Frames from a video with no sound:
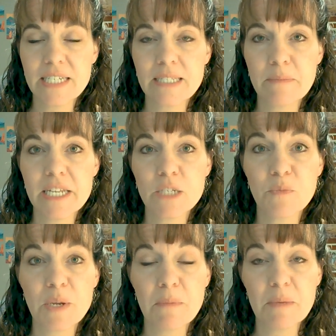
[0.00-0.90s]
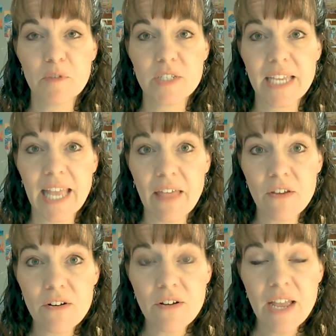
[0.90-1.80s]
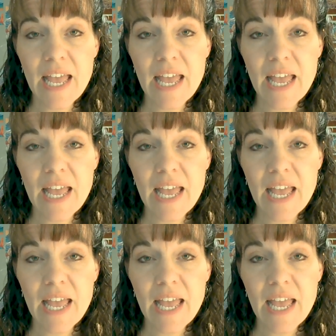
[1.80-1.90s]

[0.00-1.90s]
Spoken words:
It's meant to bring people together,